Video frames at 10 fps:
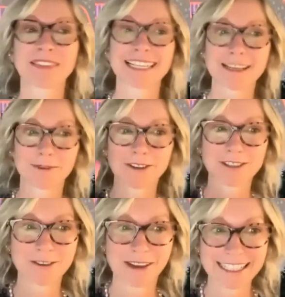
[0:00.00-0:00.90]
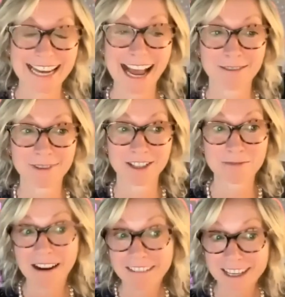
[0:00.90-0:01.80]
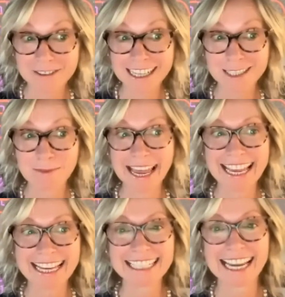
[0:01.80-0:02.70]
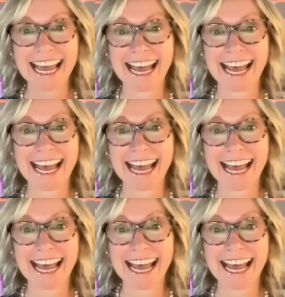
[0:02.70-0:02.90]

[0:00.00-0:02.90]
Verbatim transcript: And someone also asked how much Mario gets paid.